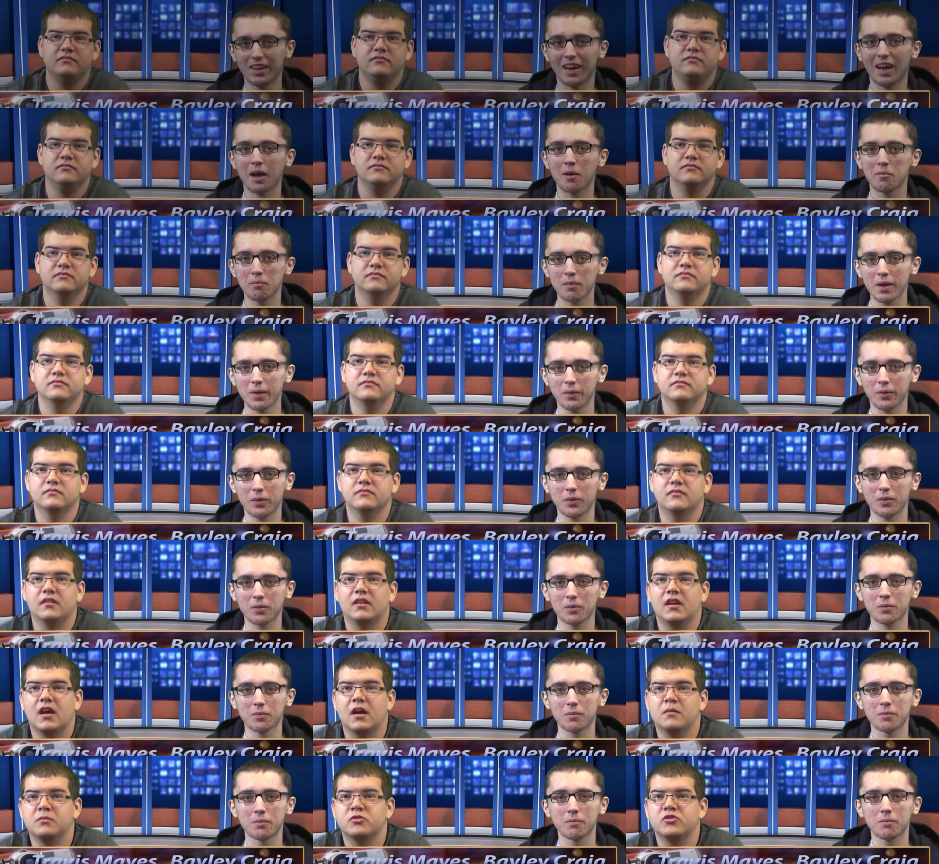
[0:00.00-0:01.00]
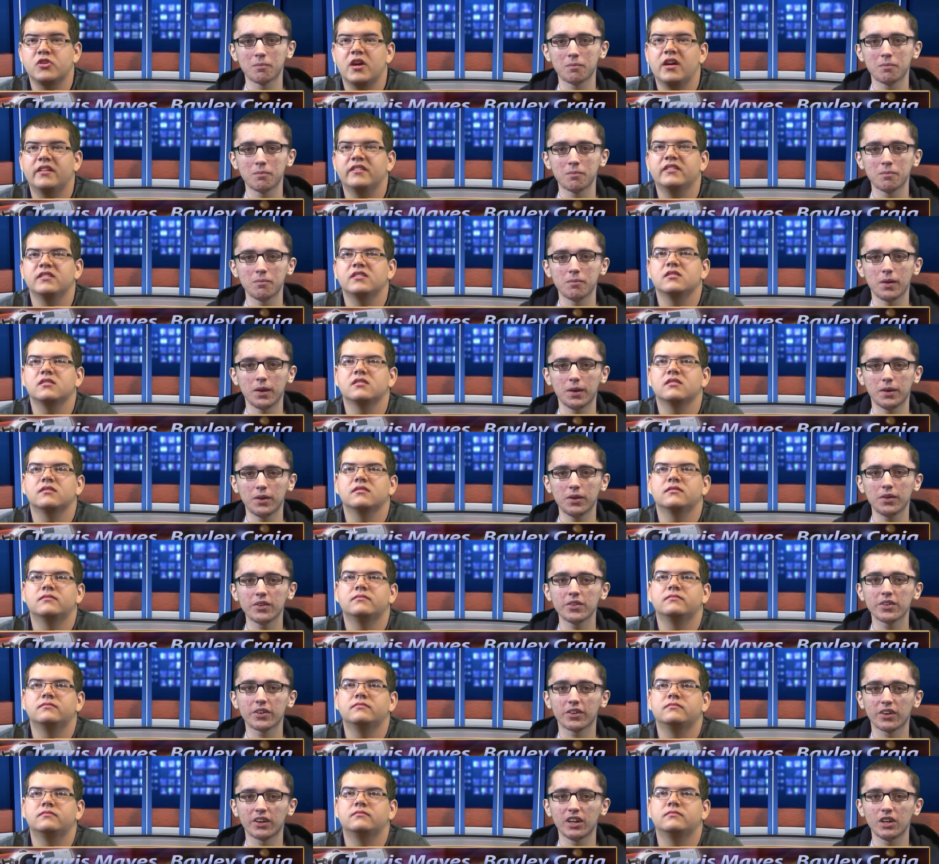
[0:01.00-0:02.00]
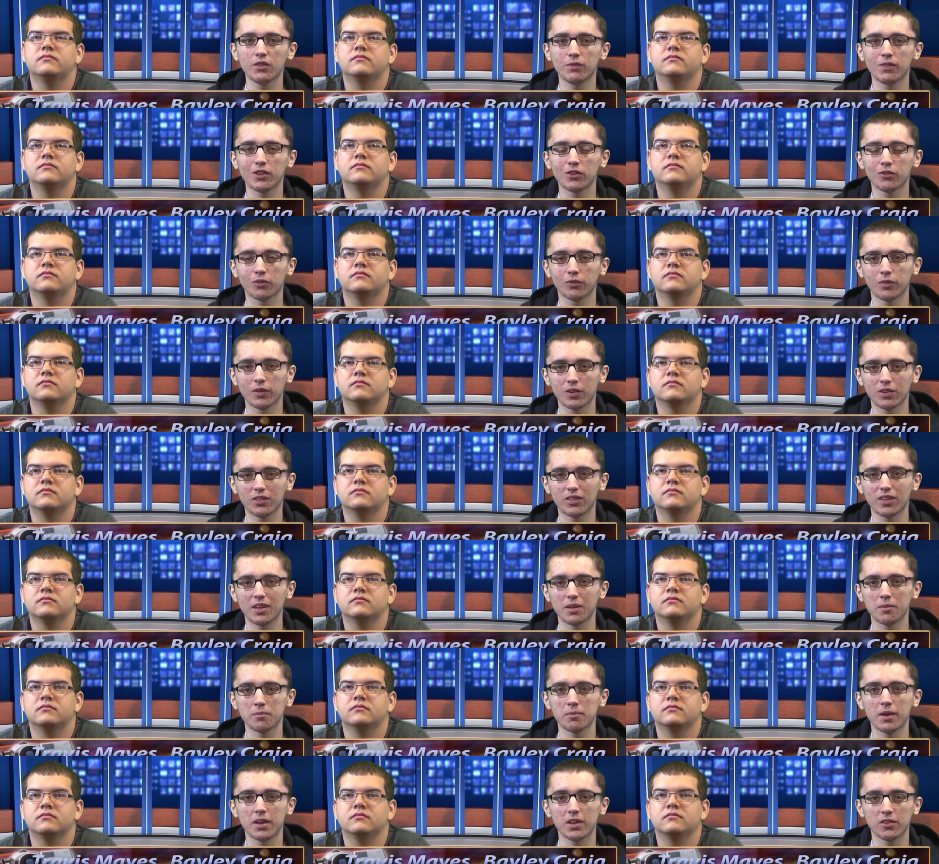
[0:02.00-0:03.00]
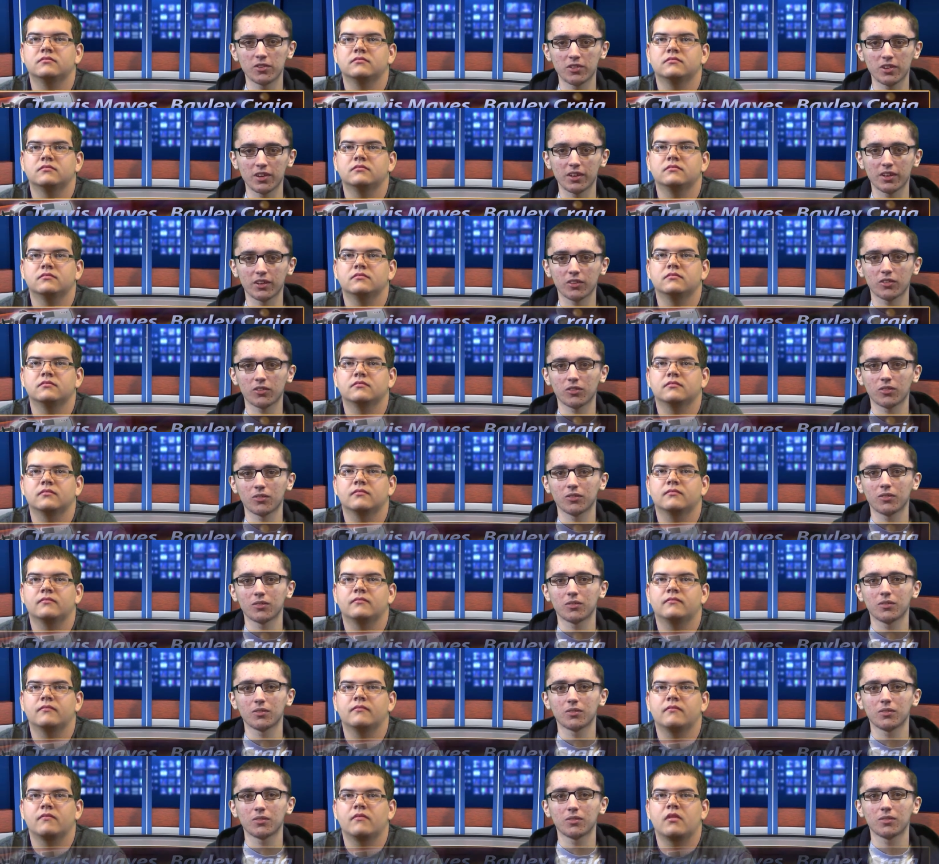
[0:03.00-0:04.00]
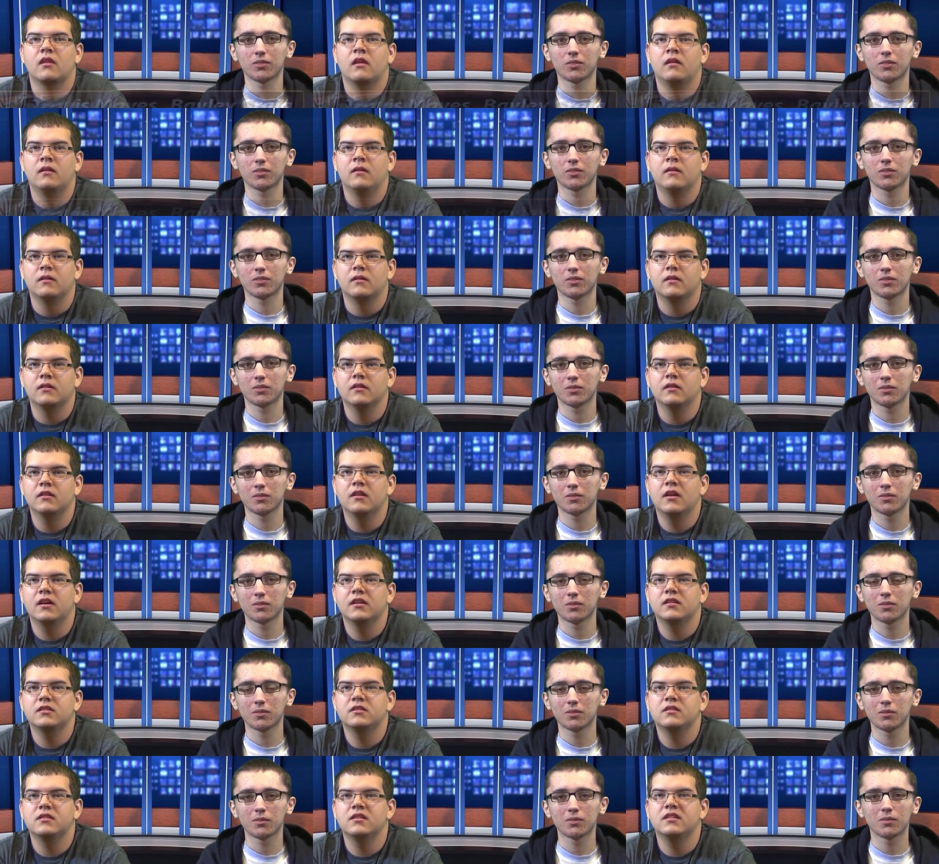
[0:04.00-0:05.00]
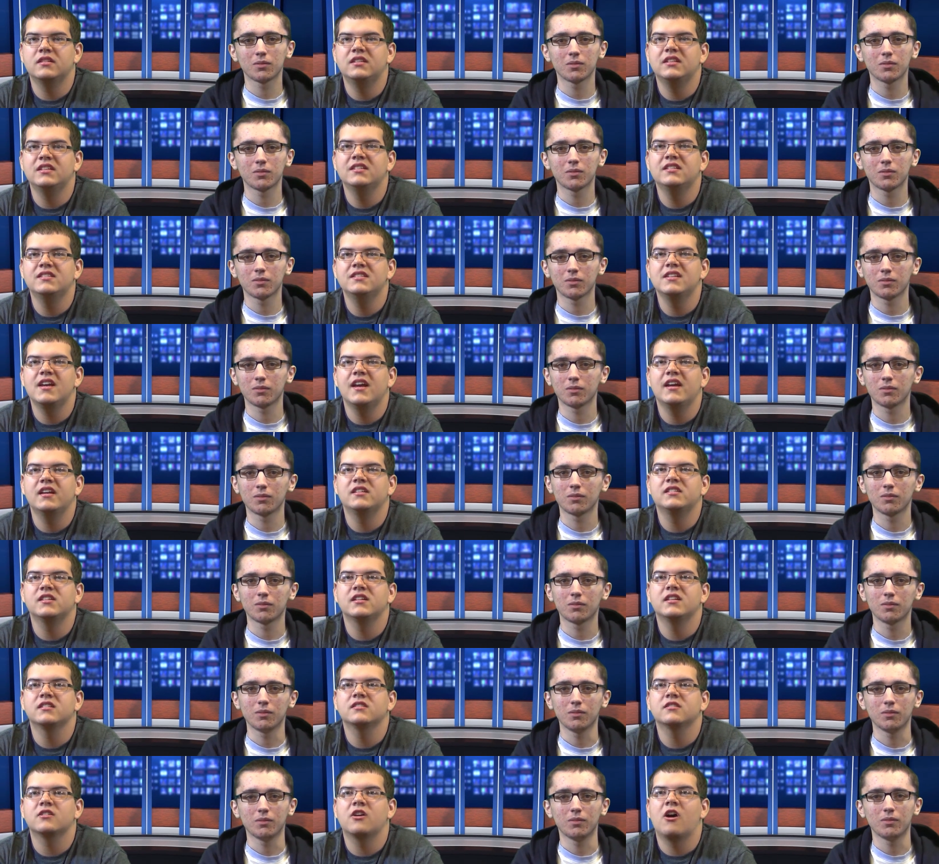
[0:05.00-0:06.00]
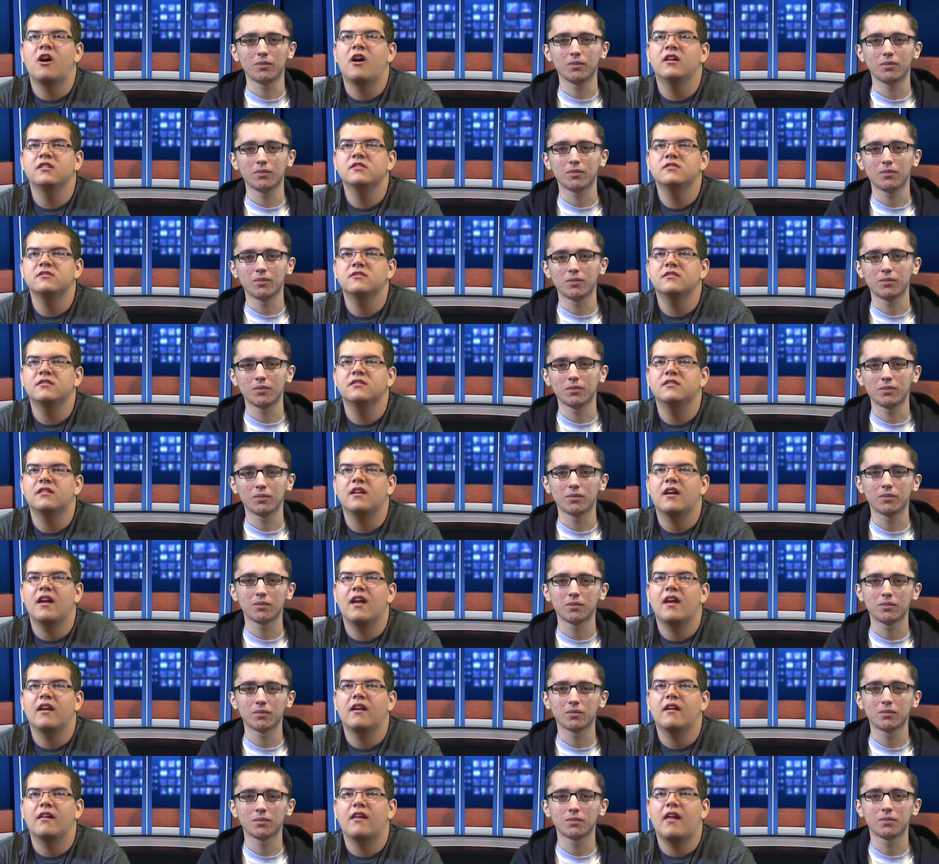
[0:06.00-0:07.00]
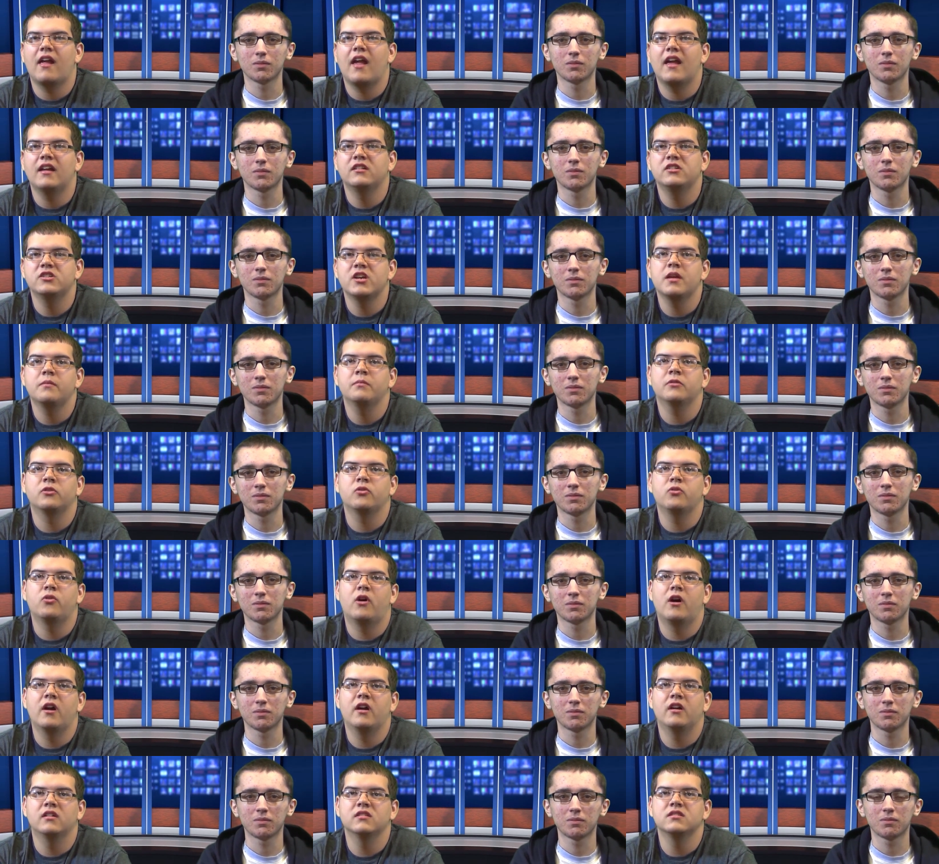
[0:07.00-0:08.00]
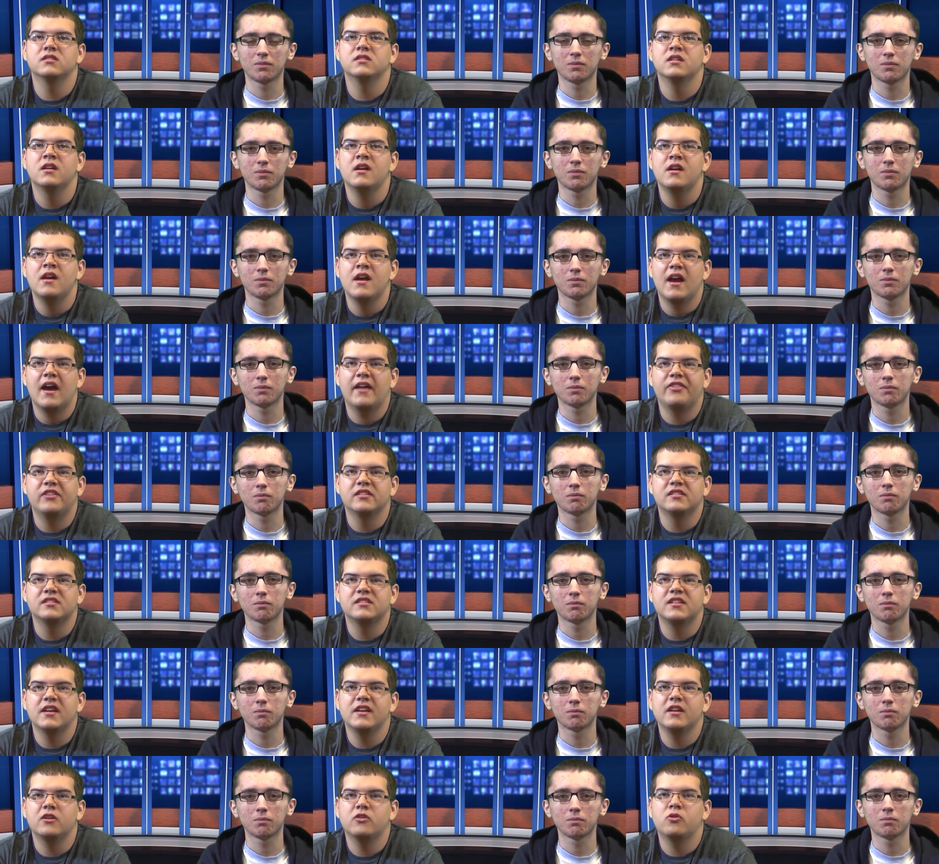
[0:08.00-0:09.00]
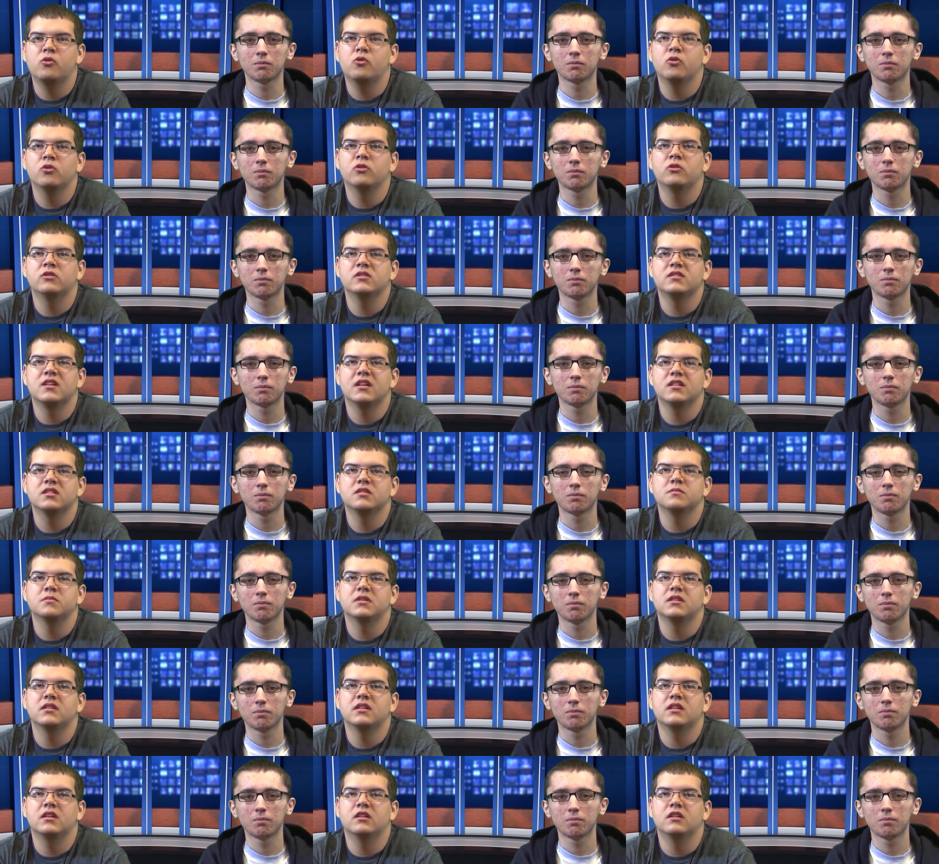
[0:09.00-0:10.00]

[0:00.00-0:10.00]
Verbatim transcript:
Speaker 1: I'm Bailey. And I'm Travis. And here are your current events for Wednesday, May 6th.
Speaker 2: Good luck to the DCHS concert and chamber choirs at the State Choral Assessment